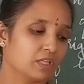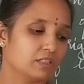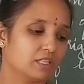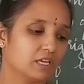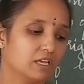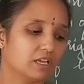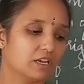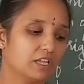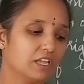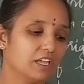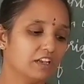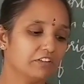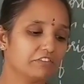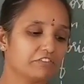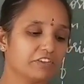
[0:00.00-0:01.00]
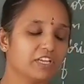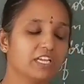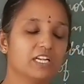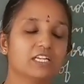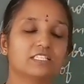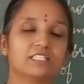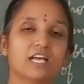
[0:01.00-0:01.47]
The green
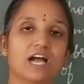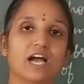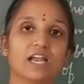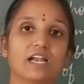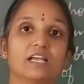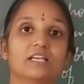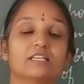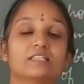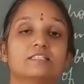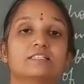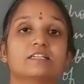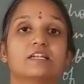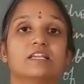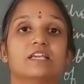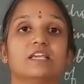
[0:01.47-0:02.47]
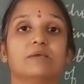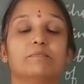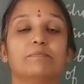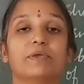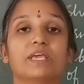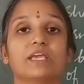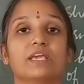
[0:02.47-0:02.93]
fields are
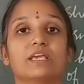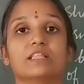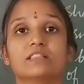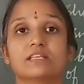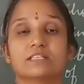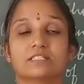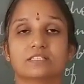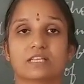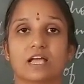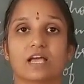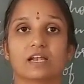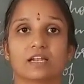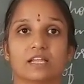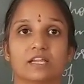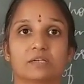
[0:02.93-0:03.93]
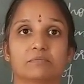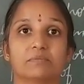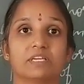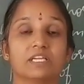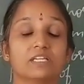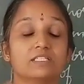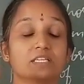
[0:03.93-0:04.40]
sleeping in the sun. It
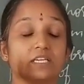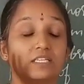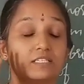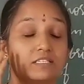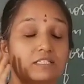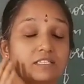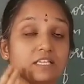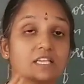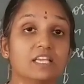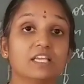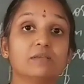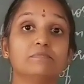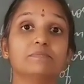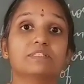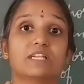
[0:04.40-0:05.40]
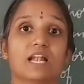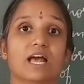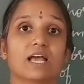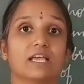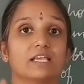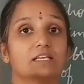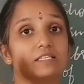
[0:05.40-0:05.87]
means it seems
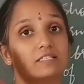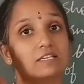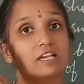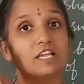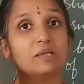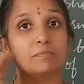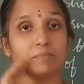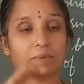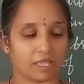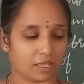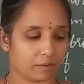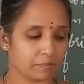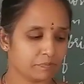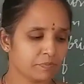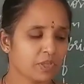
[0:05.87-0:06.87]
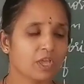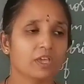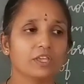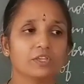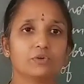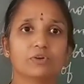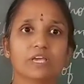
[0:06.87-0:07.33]
like sleeping.
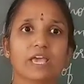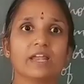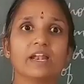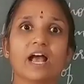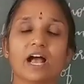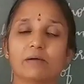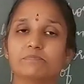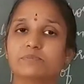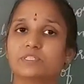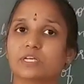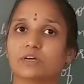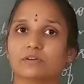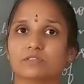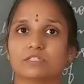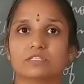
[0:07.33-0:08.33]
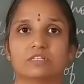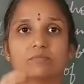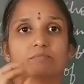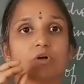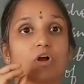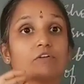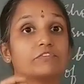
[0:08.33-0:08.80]
You can observe
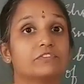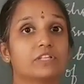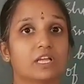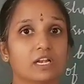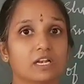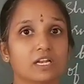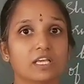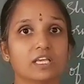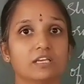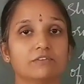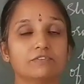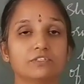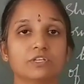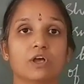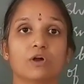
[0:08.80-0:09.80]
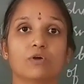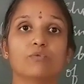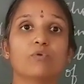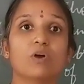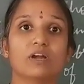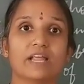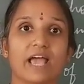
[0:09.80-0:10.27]
some of the leaves.
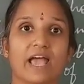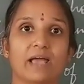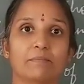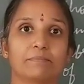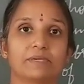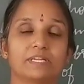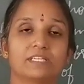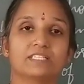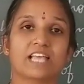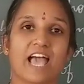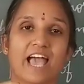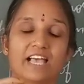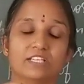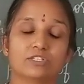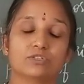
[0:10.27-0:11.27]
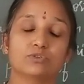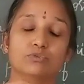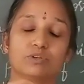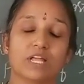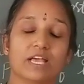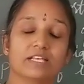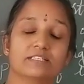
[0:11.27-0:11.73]
What happens as
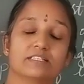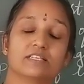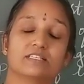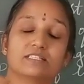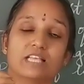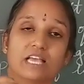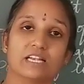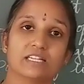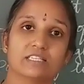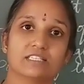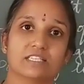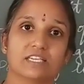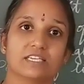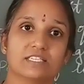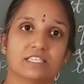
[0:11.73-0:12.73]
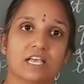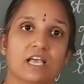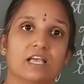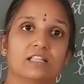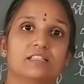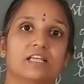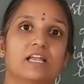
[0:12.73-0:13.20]
soon as the sun sets,
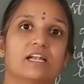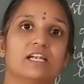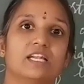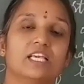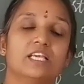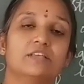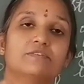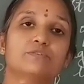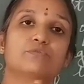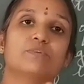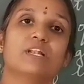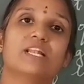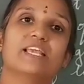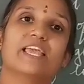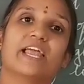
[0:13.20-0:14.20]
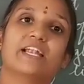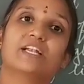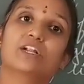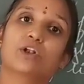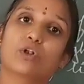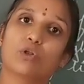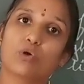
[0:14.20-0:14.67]
the leaves will
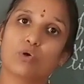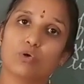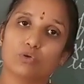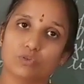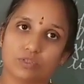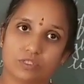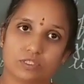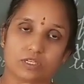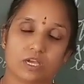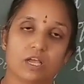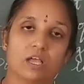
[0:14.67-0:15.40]
get closed.